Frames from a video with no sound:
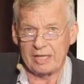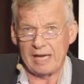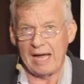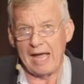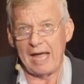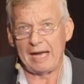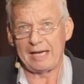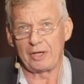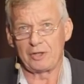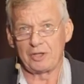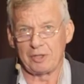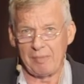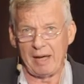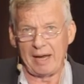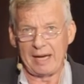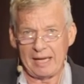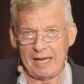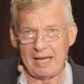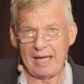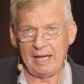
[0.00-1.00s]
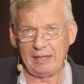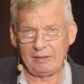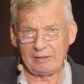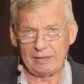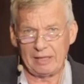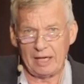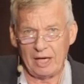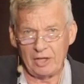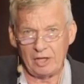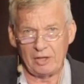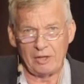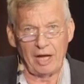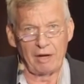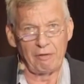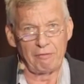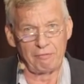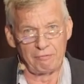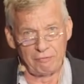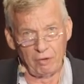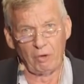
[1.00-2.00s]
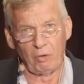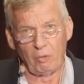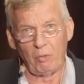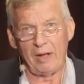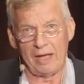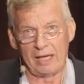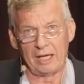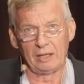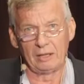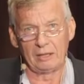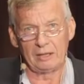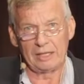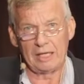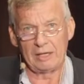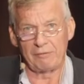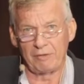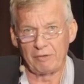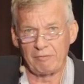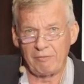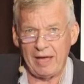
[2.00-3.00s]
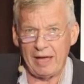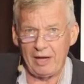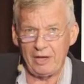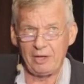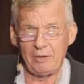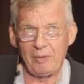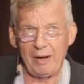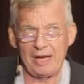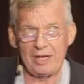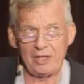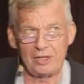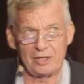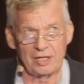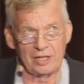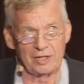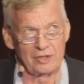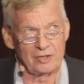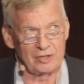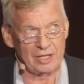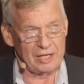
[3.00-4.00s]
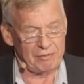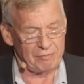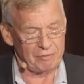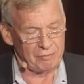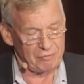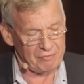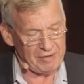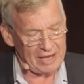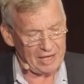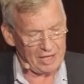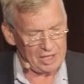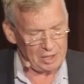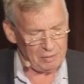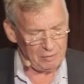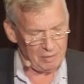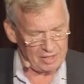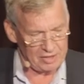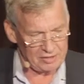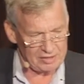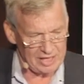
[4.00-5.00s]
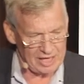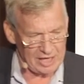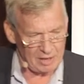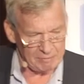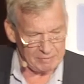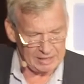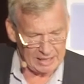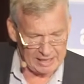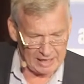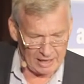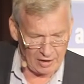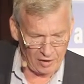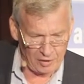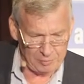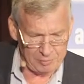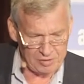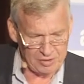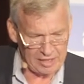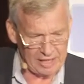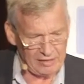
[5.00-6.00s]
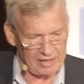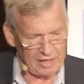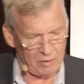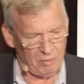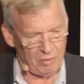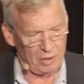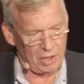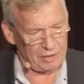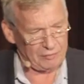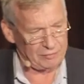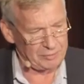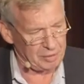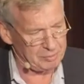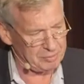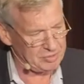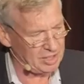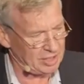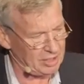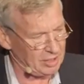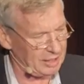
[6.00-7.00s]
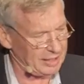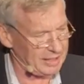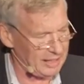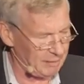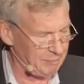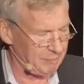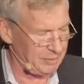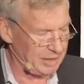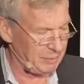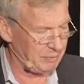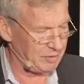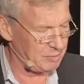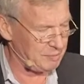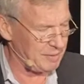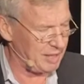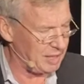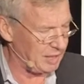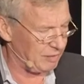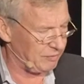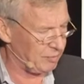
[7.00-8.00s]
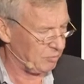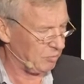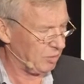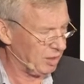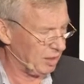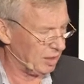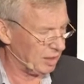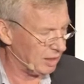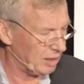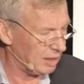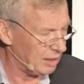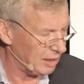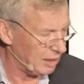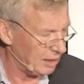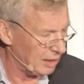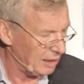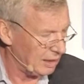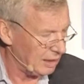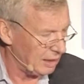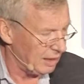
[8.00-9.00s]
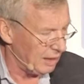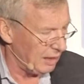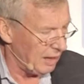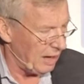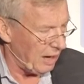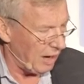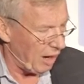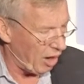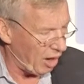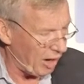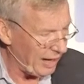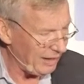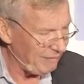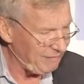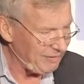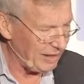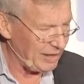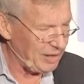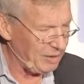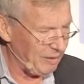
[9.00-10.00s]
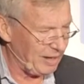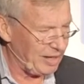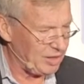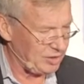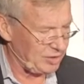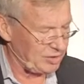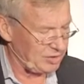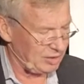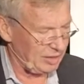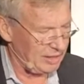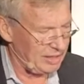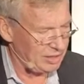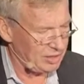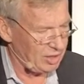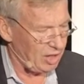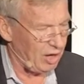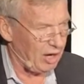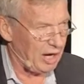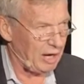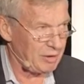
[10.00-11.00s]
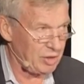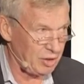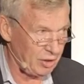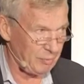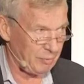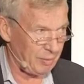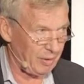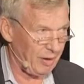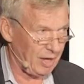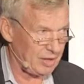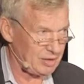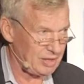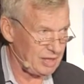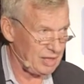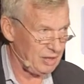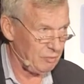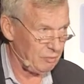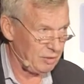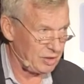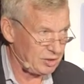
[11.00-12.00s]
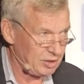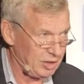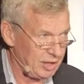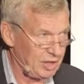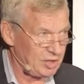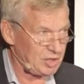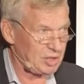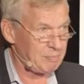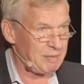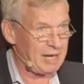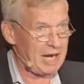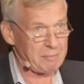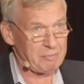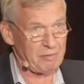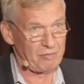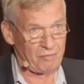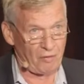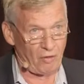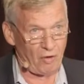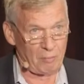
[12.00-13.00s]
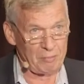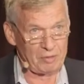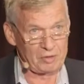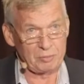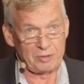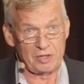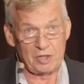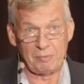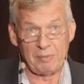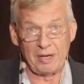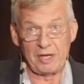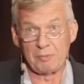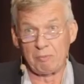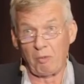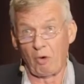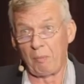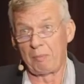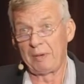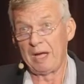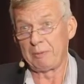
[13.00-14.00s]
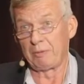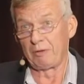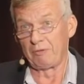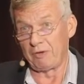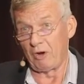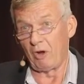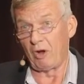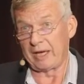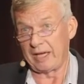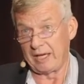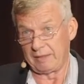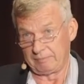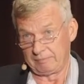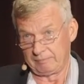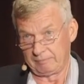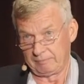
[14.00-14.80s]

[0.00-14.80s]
can't get your money out, and you know full well if the valuations and if the valuer is getting nearly 100% of their work from the particular company, which many of them were, higher valuations lead to higher unit pricing, which leads to better performance, which means more people flock in.